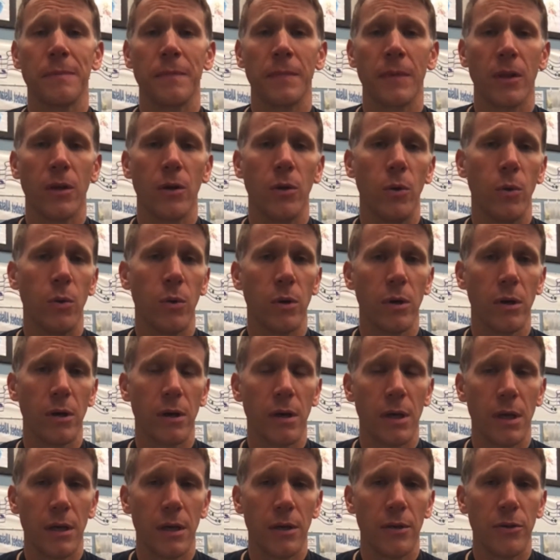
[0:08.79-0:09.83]
or
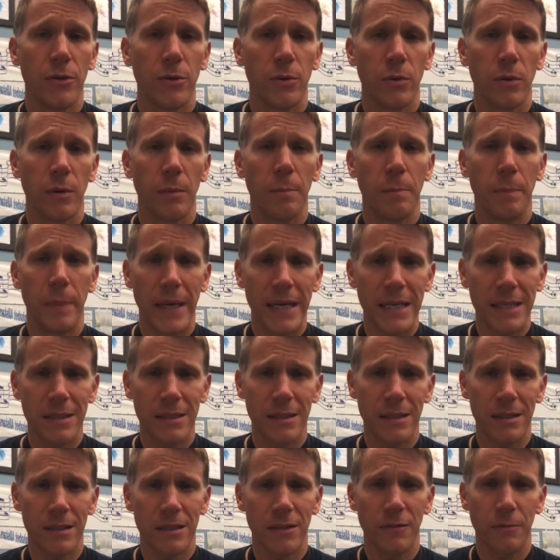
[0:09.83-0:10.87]
your basics
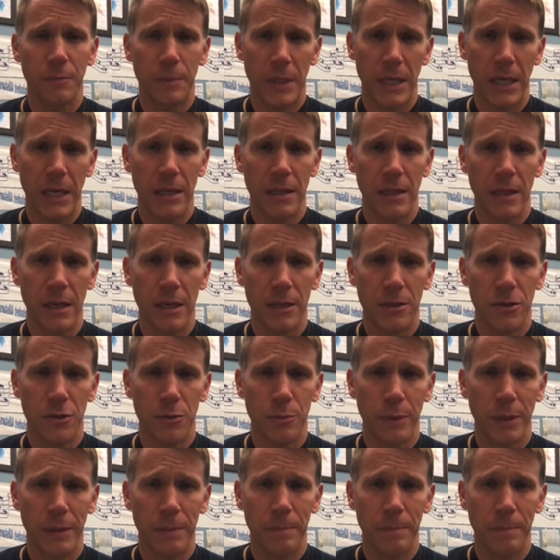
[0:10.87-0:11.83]
of playing the instrument,